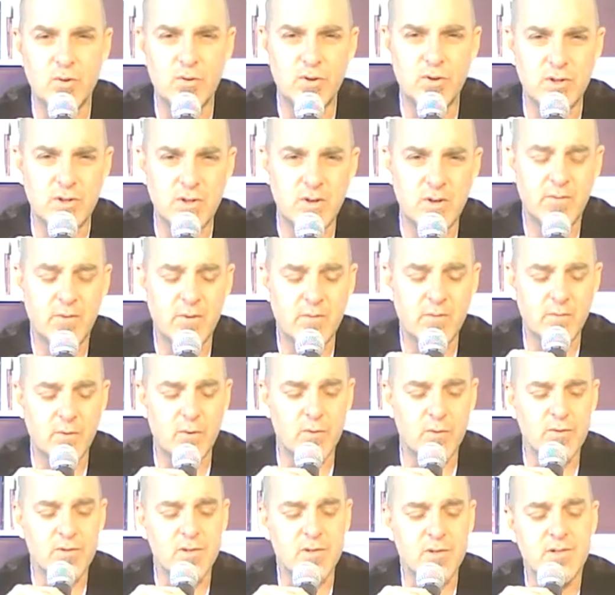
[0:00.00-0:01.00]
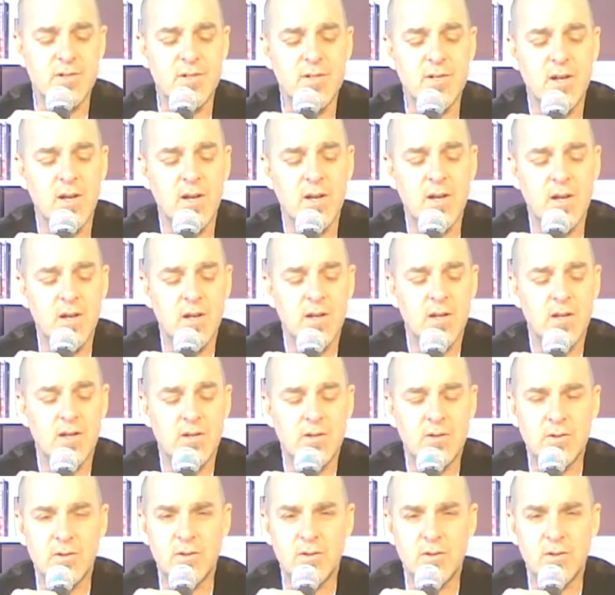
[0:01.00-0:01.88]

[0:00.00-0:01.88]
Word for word: And we showed you different verses